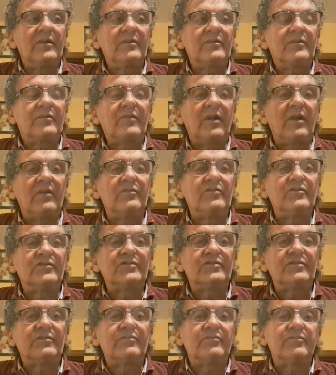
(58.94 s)
The ground
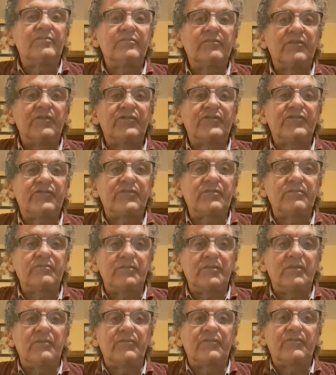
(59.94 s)
was
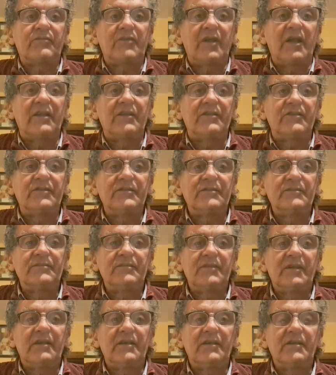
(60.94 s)
grand.
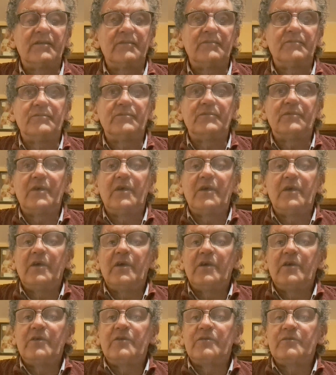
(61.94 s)
I
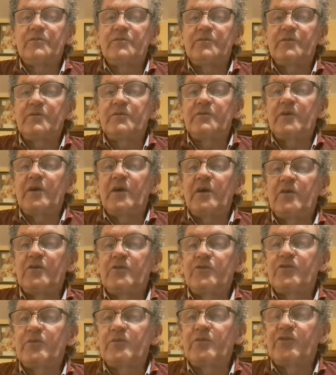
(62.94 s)

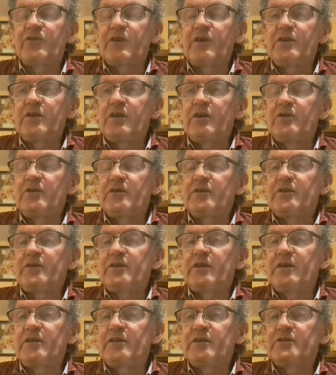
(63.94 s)
heard someone saying earlier in the
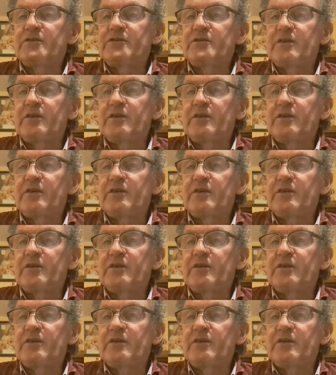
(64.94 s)
day that